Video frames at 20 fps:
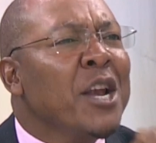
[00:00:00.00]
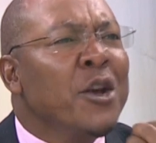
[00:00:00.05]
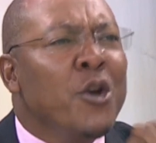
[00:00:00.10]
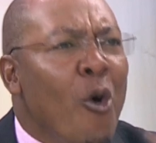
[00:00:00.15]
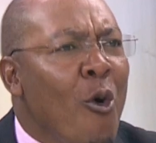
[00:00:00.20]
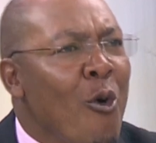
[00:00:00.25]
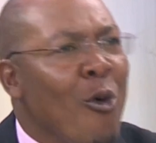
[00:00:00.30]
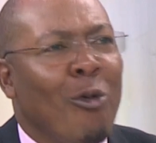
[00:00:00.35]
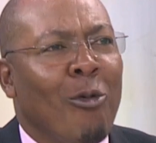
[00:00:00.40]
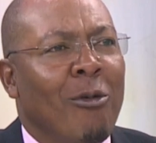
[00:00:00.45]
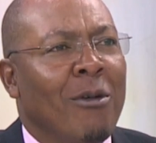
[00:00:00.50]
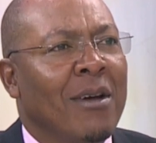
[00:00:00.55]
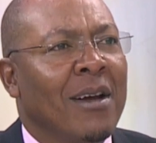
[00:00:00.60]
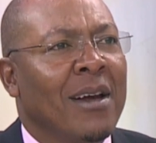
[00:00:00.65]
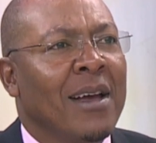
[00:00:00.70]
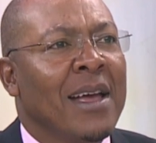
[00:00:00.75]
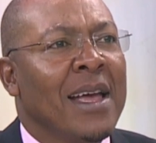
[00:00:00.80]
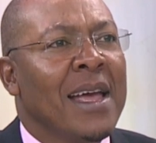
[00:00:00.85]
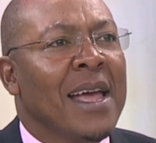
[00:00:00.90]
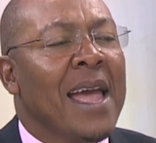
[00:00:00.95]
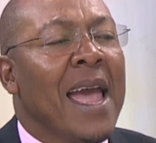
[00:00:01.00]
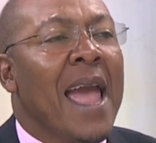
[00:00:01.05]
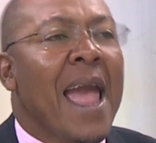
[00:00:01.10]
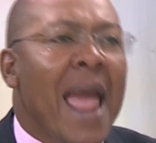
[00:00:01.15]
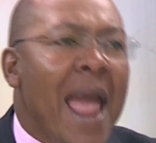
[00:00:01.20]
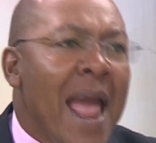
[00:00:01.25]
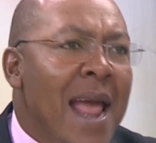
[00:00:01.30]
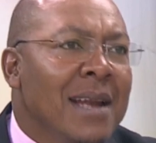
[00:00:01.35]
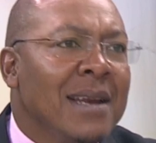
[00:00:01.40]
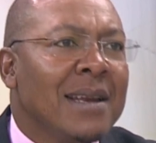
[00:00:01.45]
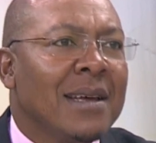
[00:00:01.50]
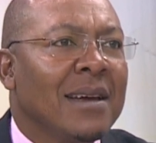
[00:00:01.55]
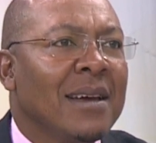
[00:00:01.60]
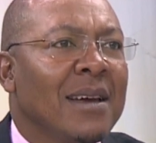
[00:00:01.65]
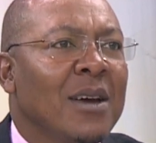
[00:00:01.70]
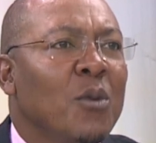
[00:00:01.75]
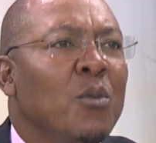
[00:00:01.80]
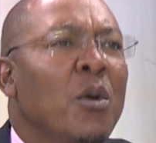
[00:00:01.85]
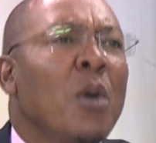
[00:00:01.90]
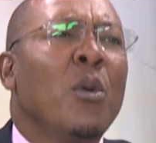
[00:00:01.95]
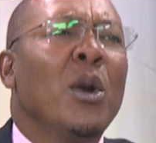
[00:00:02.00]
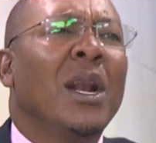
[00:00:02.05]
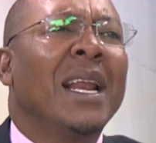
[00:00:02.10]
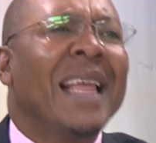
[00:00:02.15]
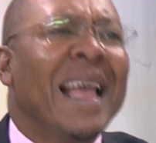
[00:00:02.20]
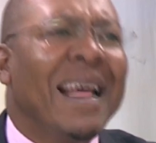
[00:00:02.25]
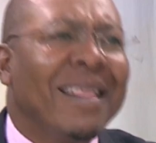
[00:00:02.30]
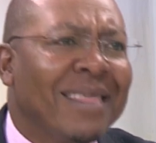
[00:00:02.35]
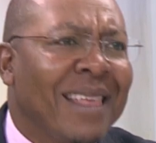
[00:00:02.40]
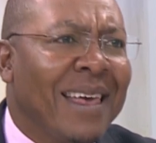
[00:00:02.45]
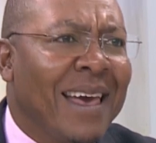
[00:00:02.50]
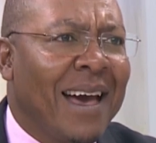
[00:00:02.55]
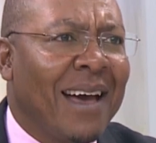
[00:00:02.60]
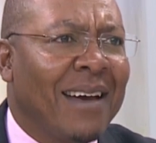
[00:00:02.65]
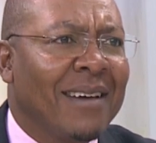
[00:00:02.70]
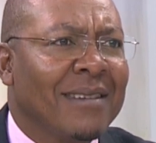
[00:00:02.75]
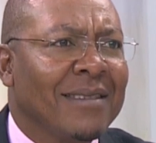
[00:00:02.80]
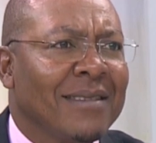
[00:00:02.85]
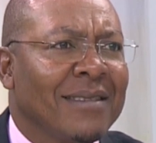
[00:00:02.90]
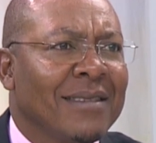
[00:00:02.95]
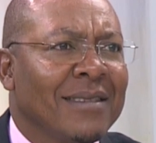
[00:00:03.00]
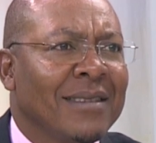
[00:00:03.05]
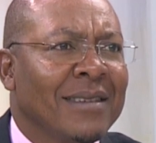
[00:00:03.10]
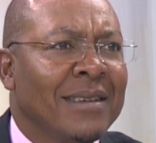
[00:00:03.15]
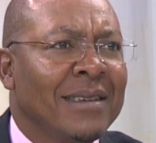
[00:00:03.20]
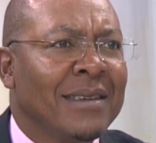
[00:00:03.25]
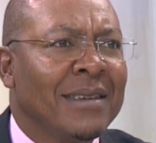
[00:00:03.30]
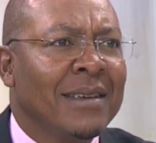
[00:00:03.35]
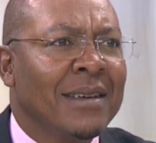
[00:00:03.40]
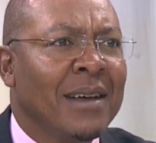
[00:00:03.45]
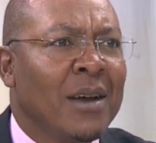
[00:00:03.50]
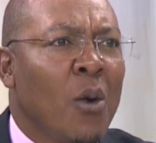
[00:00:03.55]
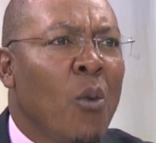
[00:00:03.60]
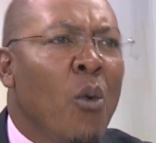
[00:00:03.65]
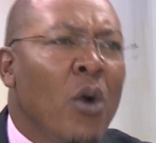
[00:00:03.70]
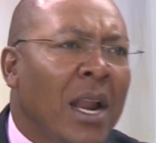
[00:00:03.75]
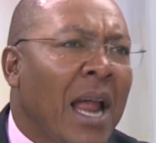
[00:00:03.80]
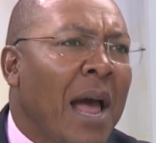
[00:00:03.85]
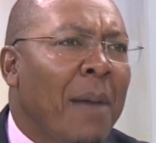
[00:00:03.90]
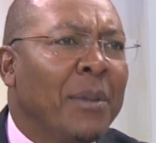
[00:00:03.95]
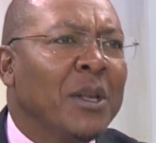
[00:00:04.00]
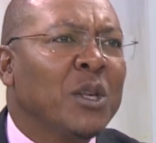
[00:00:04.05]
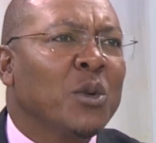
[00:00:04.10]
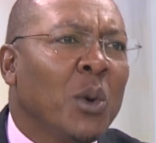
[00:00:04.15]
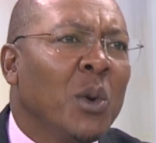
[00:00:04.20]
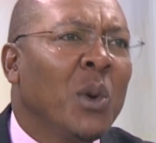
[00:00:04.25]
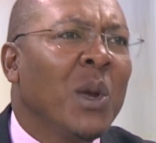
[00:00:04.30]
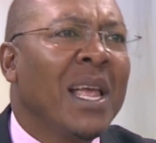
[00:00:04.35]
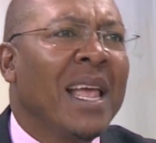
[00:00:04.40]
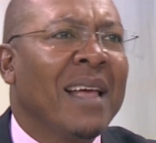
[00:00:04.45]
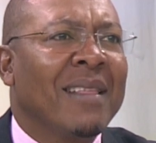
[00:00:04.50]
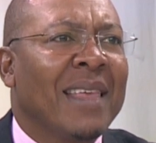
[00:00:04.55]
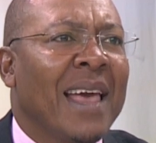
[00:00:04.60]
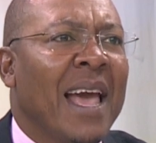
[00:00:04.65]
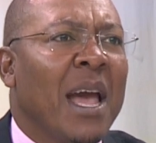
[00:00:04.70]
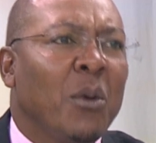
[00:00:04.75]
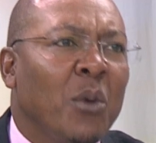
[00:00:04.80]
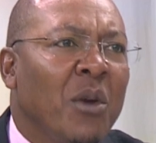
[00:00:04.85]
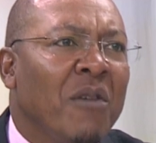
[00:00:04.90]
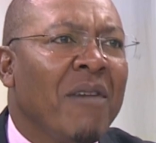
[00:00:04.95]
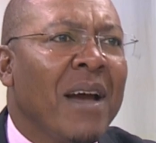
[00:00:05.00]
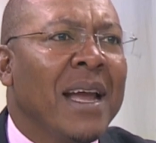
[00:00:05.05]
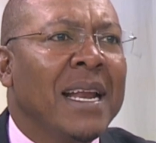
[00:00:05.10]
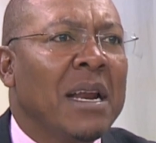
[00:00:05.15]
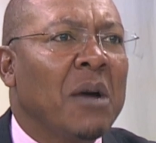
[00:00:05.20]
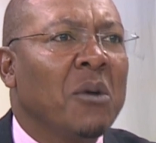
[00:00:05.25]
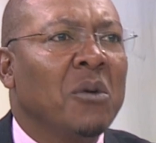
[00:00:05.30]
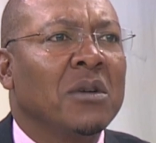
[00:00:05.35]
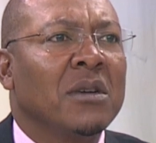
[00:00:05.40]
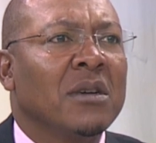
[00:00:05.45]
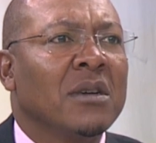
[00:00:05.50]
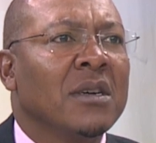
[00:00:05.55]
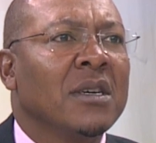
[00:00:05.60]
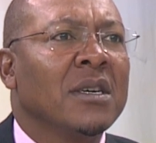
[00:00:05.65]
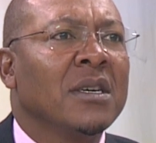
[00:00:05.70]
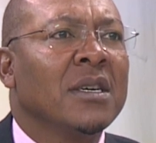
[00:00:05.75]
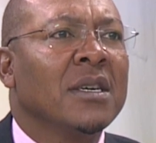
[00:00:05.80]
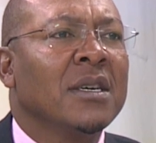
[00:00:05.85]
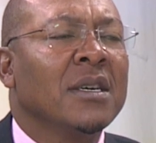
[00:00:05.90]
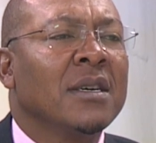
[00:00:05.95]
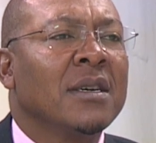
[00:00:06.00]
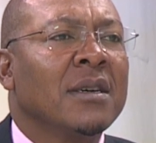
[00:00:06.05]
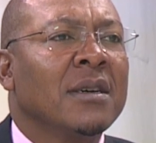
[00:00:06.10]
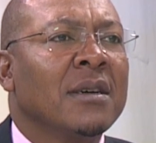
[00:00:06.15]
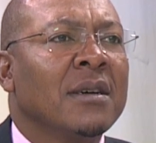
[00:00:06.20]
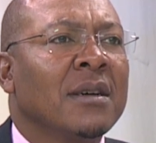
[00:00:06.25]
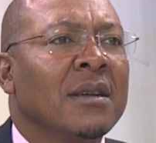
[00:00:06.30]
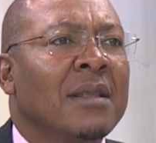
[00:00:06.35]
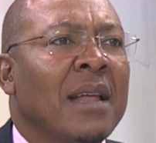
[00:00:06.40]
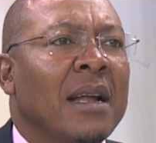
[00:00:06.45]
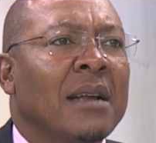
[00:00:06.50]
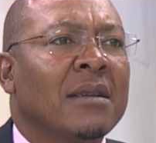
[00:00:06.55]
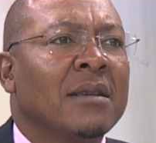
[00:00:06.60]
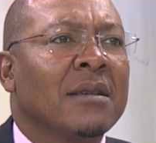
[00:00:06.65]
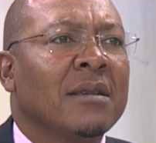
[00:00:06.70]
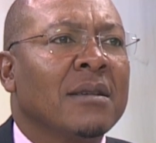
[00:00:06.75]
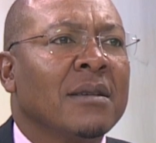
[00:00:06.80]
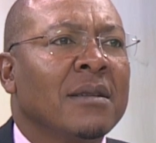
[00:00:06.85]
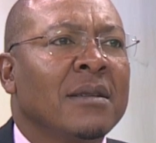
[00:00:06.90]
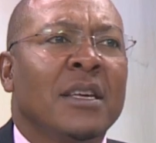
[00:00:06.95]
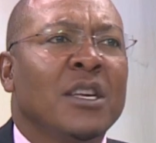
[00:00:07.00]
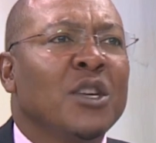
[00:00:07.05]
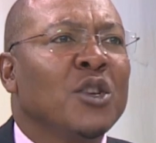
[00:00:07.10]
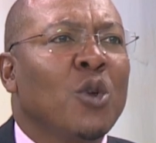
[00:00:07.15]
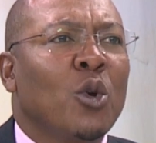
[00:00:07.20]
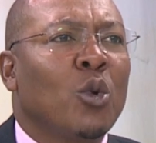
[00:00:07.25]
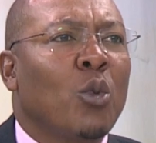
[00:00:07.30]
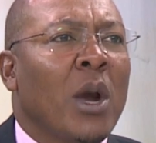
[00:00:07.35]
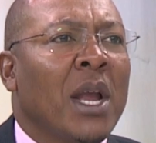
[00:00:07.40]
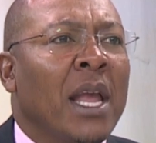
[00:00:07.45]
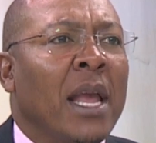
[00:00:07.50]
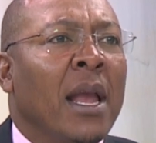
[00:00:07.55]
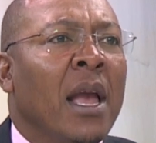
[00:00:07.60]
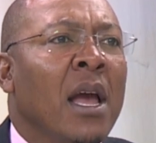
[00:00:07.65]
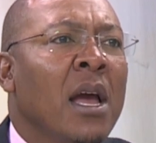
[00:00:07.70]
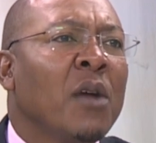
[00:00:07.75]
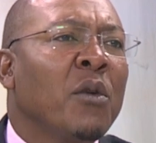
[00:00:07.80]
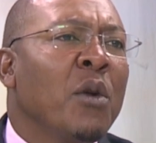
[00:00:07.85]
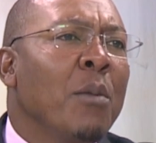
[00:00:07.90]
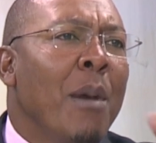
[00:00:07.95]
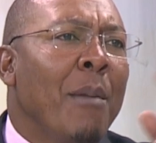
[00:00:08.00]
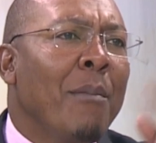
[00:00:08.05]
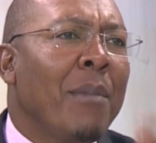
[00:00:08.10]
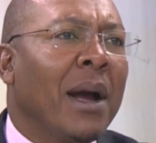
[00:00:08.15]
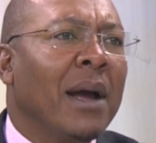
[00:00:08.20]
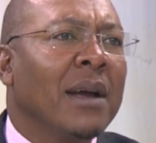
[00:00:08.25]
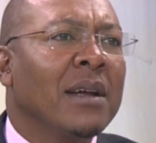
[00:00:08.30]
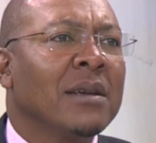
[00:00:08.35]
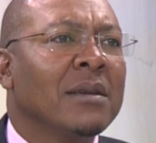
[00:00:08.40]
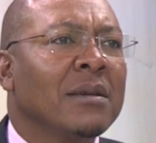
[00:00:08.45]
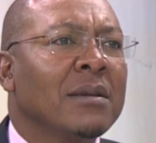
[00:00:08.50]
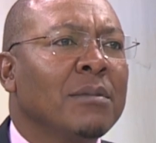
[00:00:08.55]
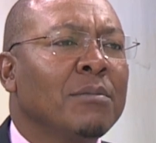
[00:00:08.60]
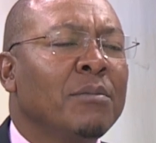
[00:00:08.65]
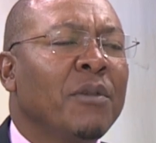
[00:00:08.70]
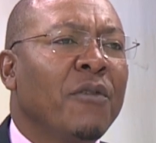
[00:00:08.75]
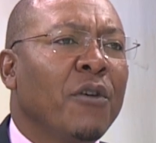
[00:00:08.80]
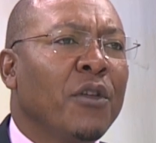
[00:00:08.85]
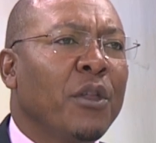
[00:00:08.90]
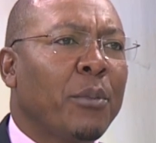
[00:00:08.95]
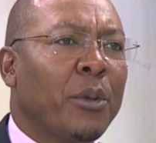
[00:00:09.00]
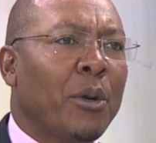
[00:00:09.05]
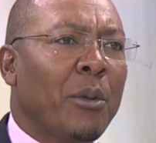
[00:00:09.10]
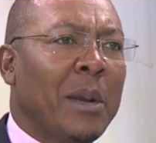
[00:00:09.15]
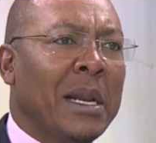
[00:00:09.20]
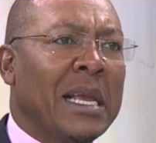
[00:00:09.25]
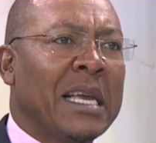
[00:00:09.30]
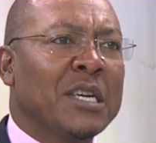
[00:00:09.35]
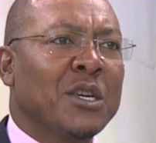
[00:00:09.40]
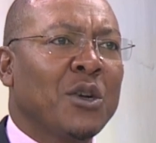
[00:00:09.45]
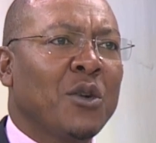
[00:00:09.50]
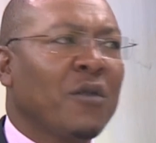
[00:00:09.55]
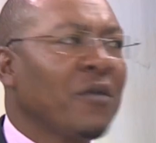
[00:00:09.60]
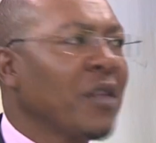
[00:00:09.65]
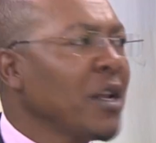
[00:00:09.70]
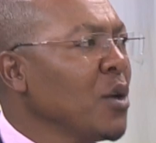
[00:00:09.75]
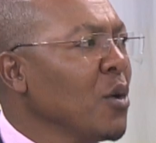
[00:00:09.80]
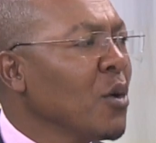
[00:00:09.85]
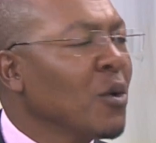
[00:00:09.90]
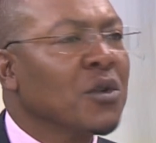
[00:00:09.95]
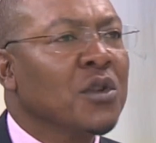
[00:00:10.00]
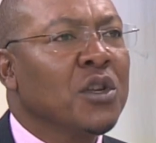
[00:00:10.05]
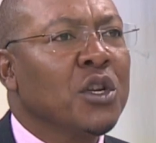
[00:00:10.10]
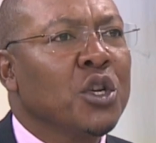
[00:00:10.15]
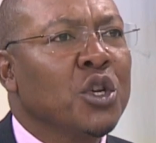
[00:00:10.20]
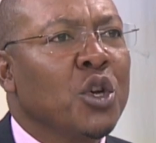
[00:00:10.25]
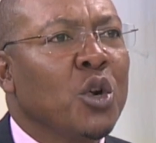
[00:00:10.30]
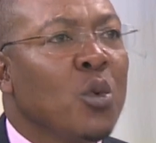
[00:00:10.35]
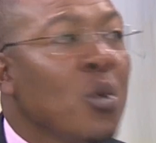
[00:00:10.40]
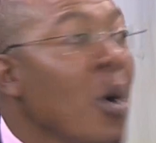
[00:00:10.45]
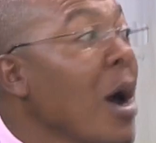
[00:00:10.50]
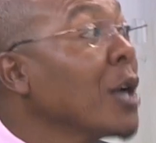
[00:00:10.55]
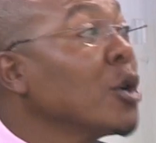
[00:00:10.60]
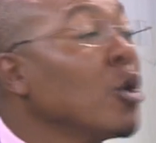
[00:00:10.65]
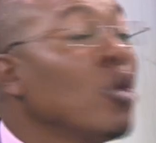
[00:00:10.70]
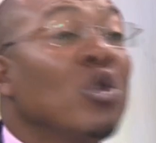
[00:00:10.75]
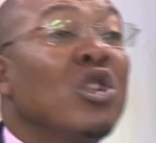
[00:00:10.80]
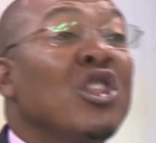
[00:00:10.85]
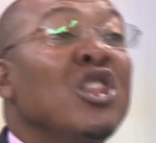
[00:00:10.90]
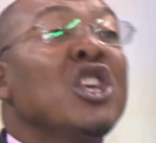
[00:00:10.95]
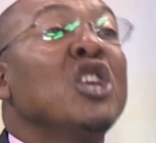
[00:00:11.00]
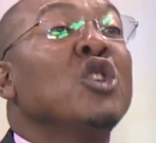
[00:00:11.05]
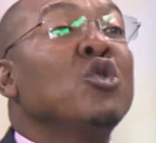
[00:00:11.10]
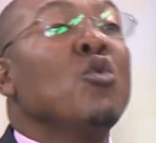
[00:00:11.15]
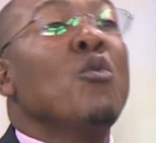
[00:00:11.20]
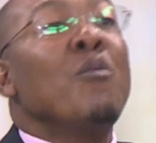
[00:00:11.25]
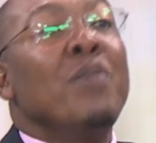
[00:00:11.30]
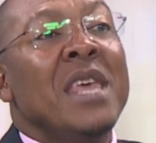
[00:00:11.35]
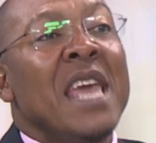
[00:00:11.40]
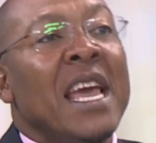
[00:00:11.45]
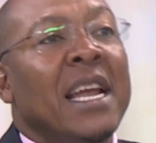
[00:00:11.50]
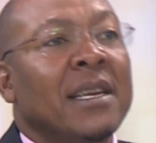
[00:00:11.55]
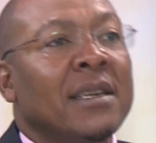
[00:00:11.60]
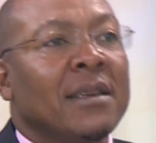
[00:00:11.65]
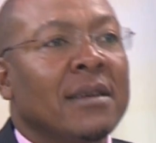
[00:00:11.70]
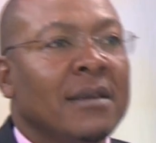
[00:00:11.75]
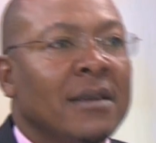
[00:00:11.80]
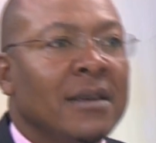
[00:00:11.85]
No. And we will get there. What happens when we get there and we find out that this is not working? Remember, before the promulgation of the new constitution, we are told this will be it.